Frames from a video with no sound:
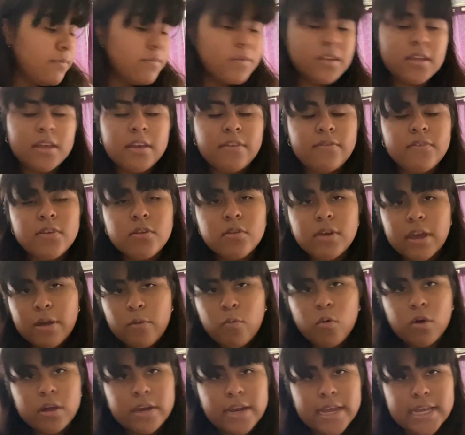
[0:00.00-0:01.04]
If you get
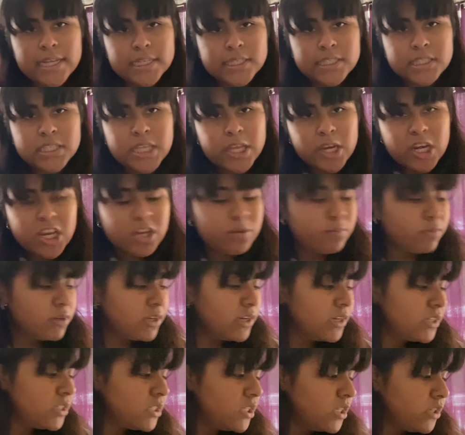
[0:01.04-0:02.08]
one, it's Stadium
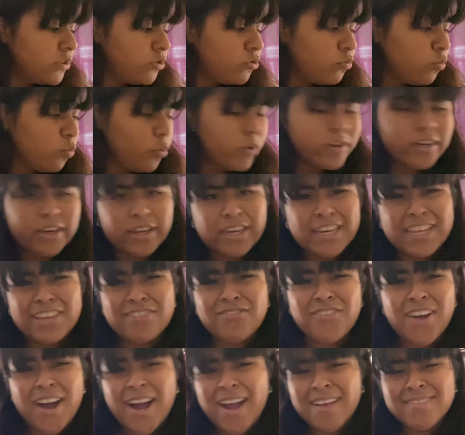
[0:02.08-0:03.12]
Goods. It's
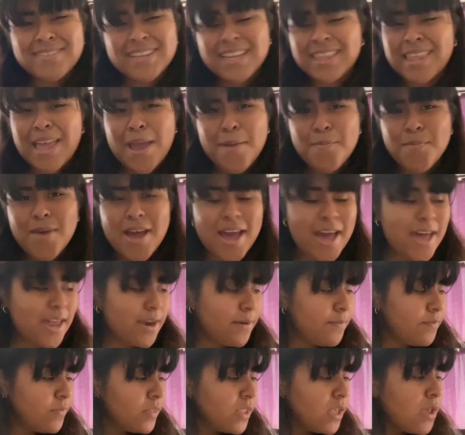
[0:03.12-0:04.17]
$195. It's not that bad.